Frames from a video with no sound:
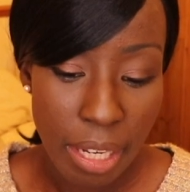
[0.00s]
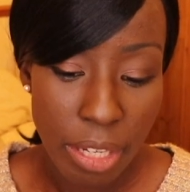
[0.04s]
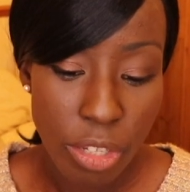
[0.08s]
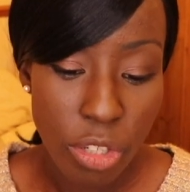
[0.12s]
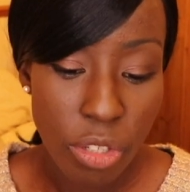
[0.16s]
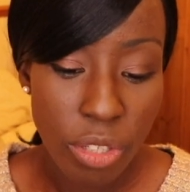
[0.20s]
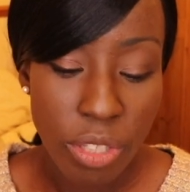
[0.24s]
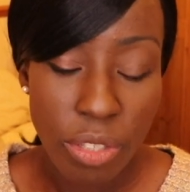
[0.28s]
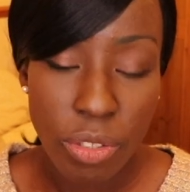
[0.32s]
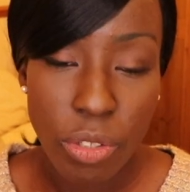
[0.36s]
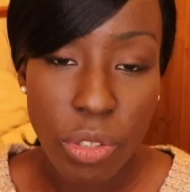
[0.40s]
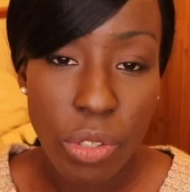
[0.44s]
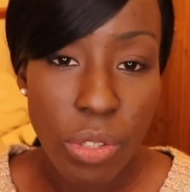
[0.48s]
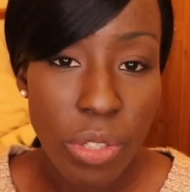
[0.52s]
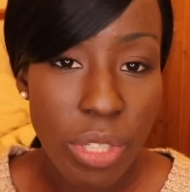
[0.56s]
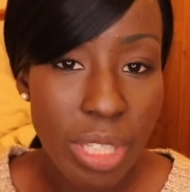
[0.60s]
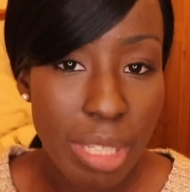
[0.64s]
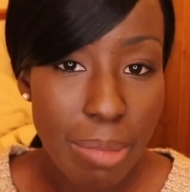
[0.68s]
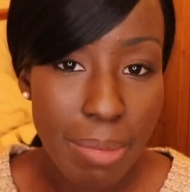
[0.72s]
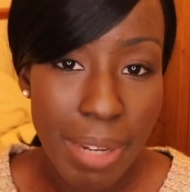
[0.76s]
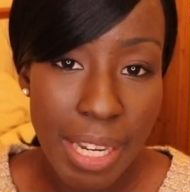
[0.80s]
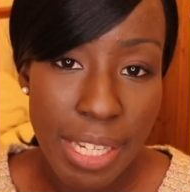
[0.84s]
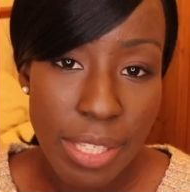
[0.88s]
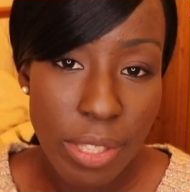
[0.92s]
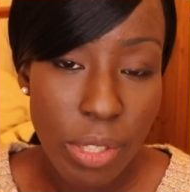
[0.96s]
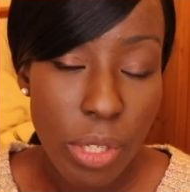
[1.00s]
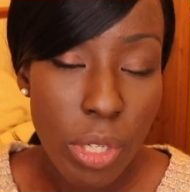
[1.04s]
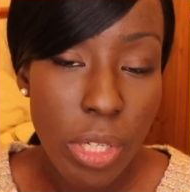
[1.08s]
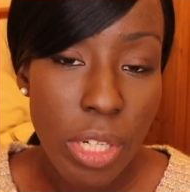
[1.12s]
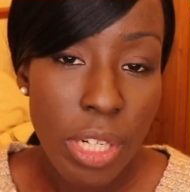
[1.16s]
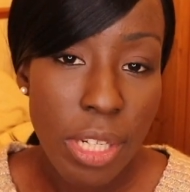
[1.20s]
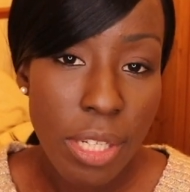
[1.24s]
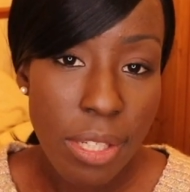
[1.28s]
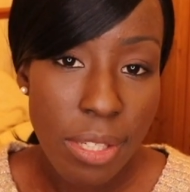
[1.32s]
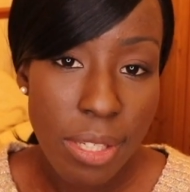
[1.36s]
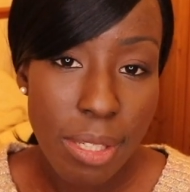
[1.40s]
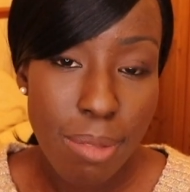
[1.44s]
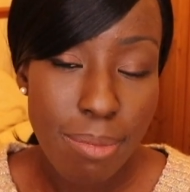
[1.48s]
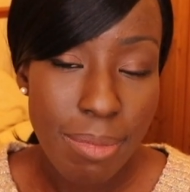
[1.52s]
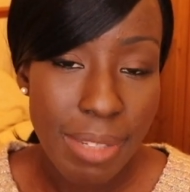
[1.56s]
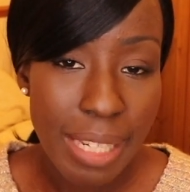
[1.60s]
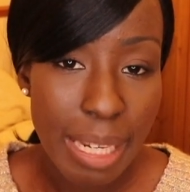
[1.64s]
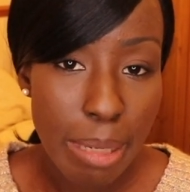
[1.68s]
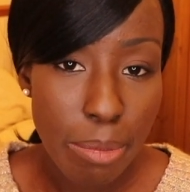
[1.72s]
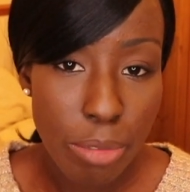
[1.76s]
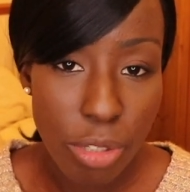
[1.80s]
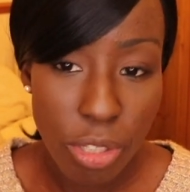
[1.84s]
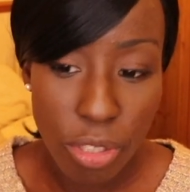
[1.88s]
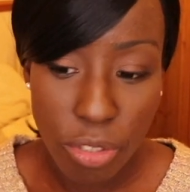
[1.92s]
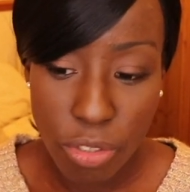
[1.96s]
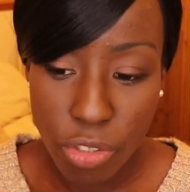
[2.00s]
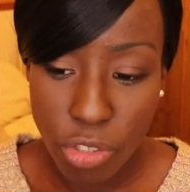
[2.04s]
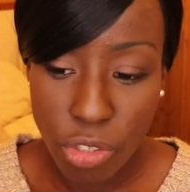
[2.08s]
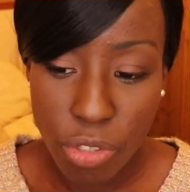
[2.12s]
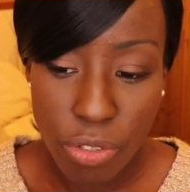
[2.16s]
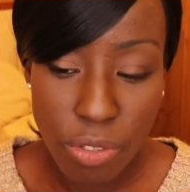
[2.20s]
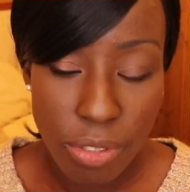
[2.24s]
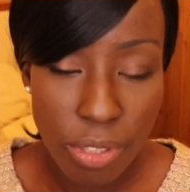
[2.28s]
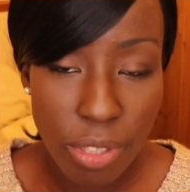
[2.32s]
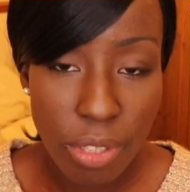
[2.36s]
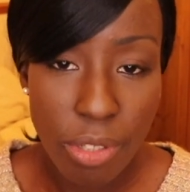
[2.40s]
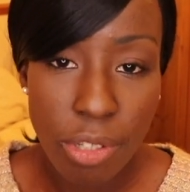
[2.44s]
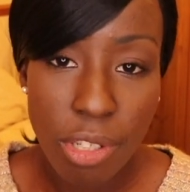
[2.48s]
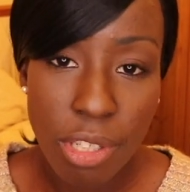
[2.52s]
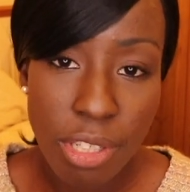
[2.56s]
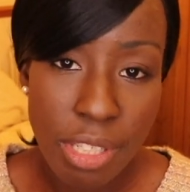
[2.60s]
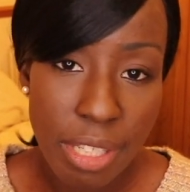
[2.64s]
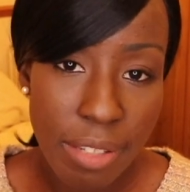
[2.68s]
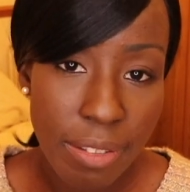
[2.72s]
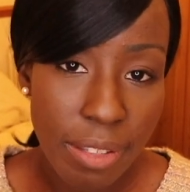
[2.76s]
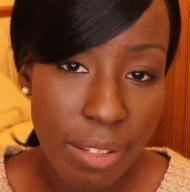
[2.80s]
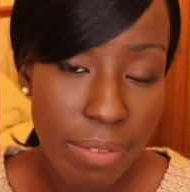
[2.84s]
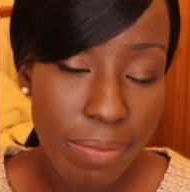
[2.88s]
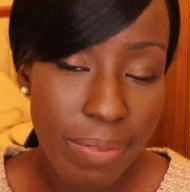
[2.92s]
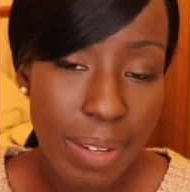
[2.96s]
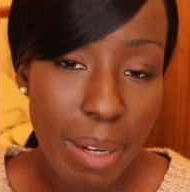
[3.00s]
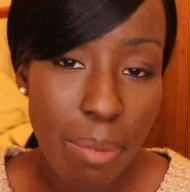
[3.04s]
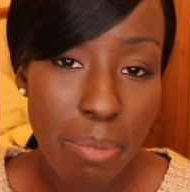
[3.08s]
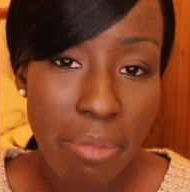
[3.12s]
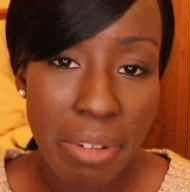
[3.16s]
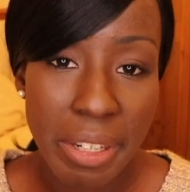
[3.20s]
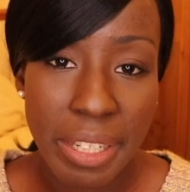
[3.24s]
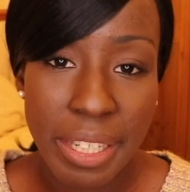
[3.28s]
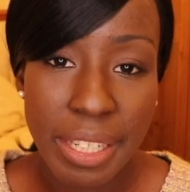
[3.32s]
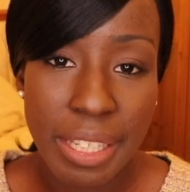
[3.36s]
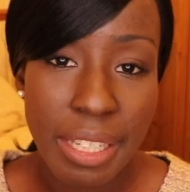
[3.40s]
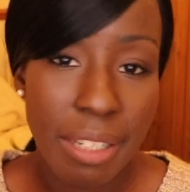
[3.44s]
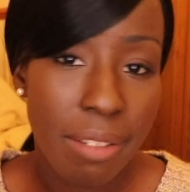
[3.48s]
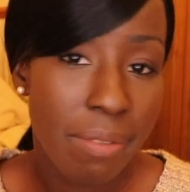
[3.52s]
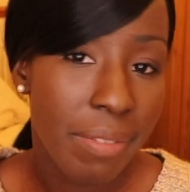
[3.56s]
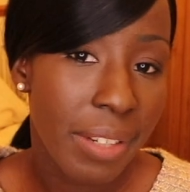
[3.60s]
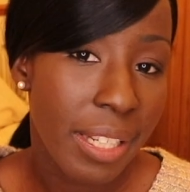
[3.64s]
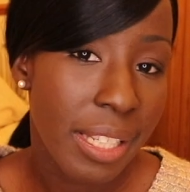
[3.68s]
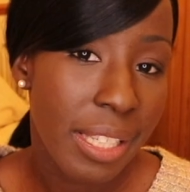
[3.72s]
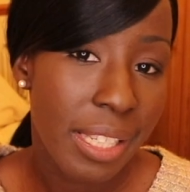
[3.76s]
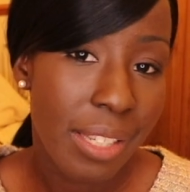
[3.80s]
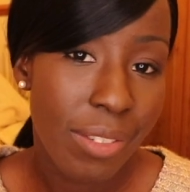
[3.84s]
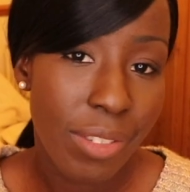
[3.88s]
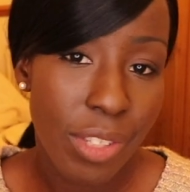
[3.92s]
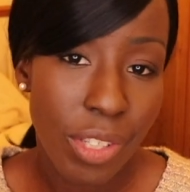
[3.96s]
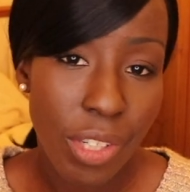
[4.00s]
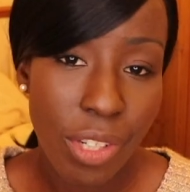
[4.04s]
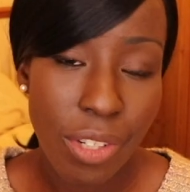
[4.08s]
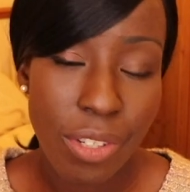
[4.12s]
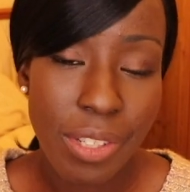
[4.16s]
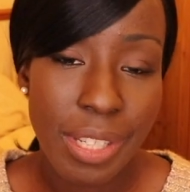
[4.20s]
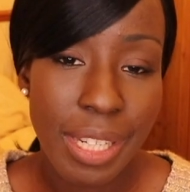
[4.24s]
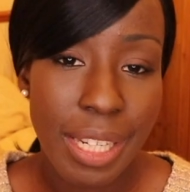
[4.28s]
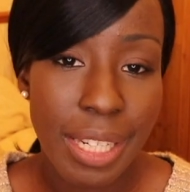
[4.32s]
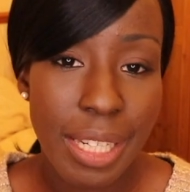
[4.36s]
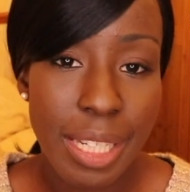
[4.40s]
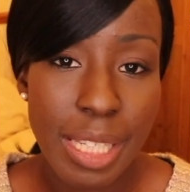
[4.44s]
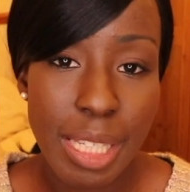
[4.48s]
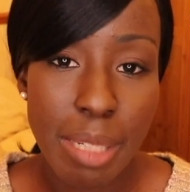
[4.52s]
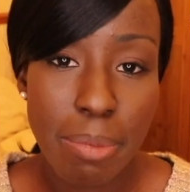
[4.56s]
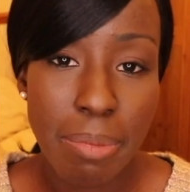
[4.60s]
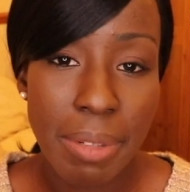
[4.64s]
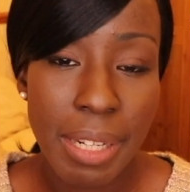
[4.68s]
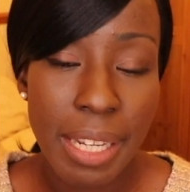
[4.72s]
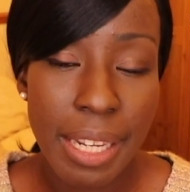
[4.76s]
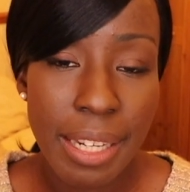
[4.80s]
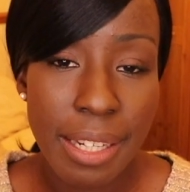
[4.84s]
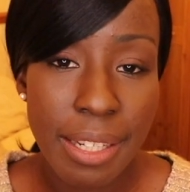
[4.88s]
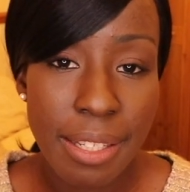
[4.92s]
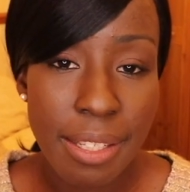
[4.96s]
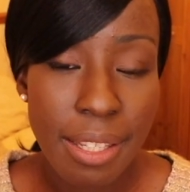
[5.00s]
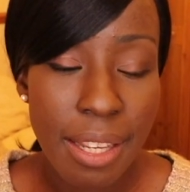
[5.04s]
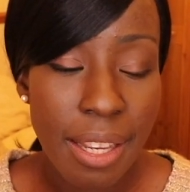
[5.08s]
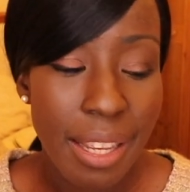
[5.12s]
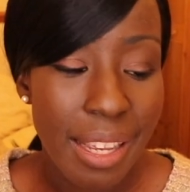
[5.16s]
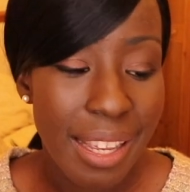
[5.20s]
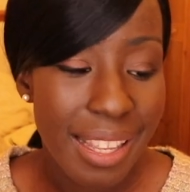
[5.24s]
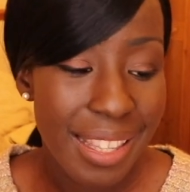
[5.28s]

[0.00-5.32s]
You can customize colours. Sometimes you can choose the colours of the fabric in advance if you contact the suppliers.